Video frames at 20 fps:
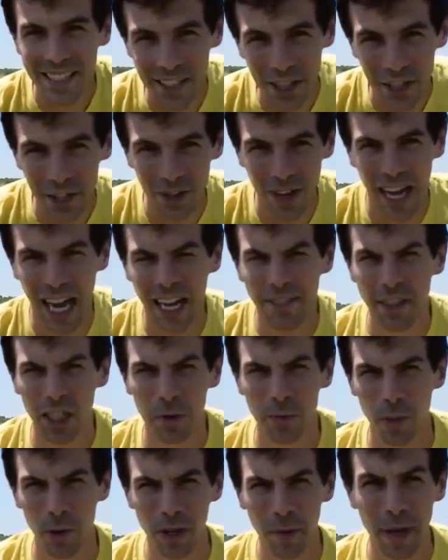So I've
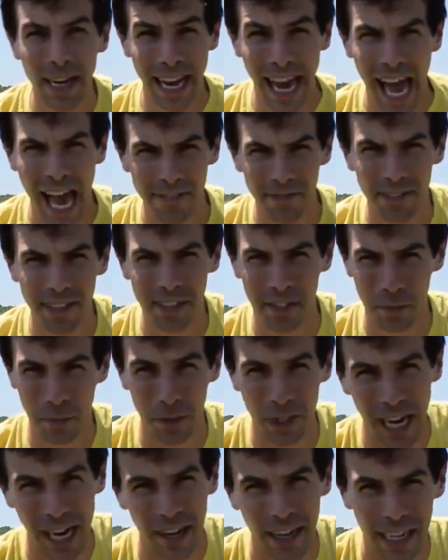explored about half of this
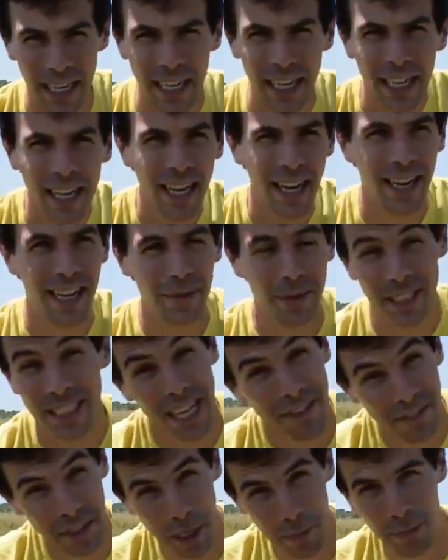prairie. Um, it's
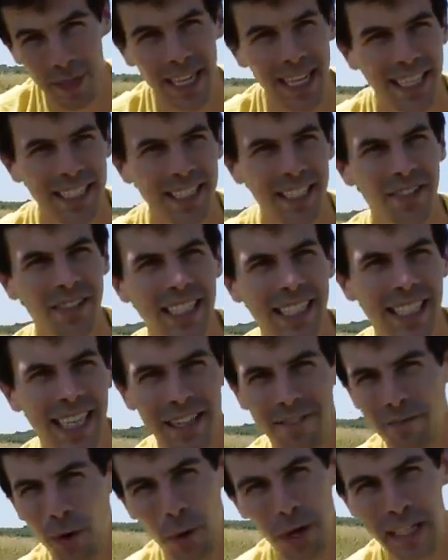not very big, it's only
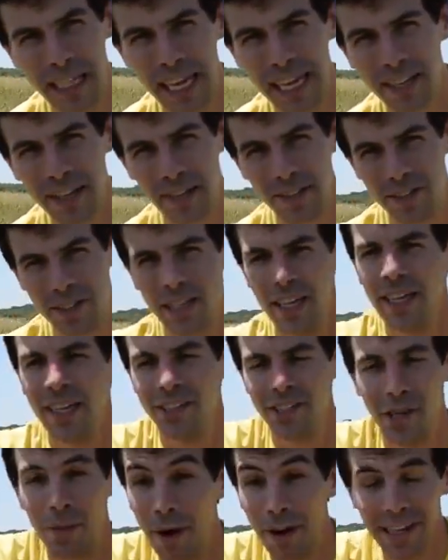like forty acres,
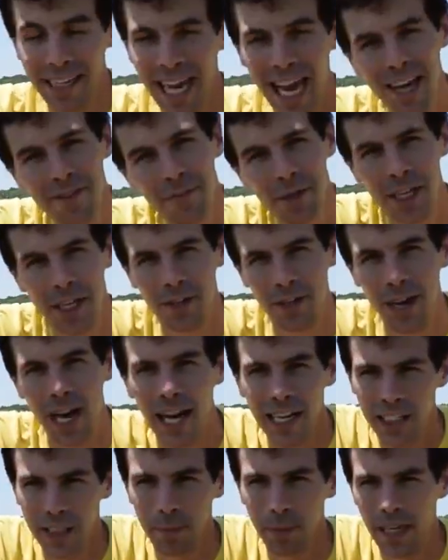so I'm already halfway
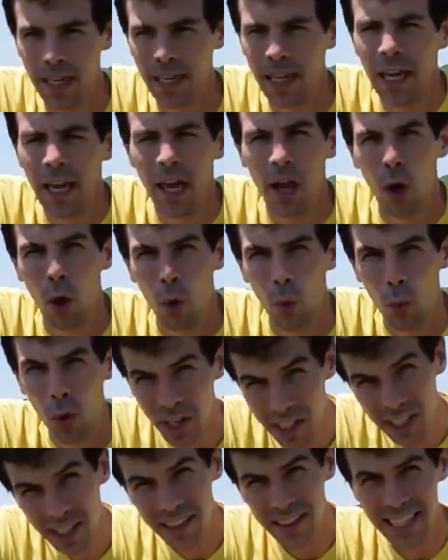across, but
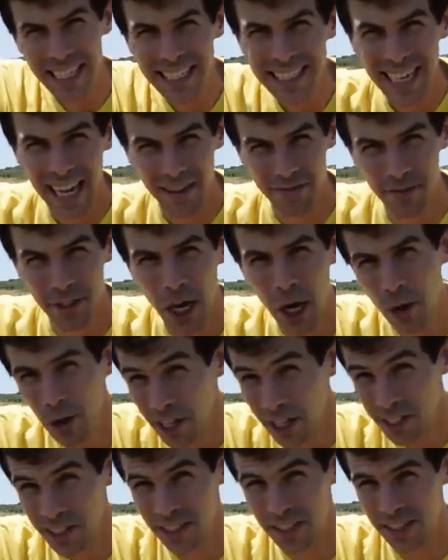one of the things I've
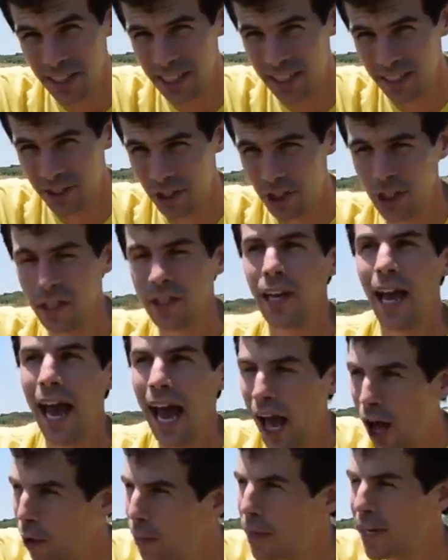noticed is just
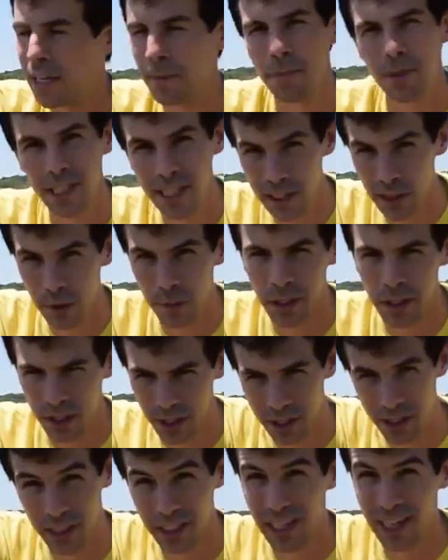how many plant
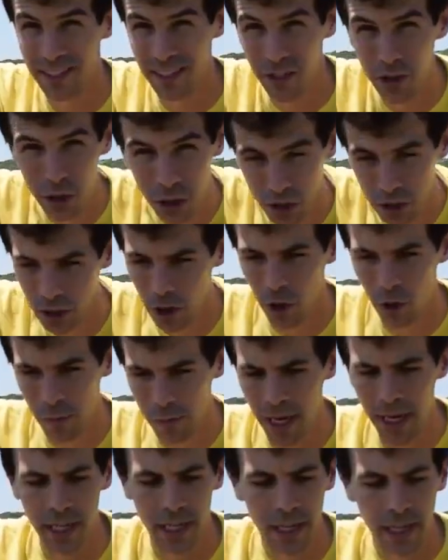species there are. There's so
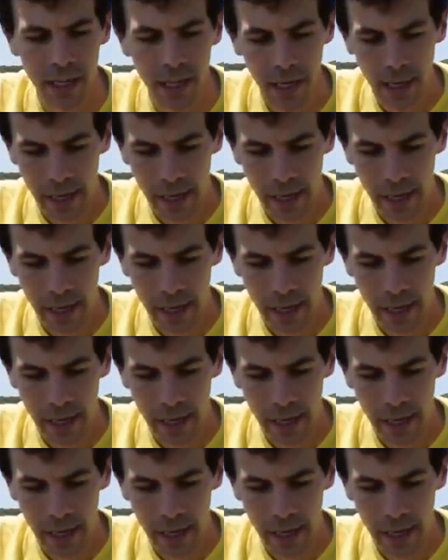many.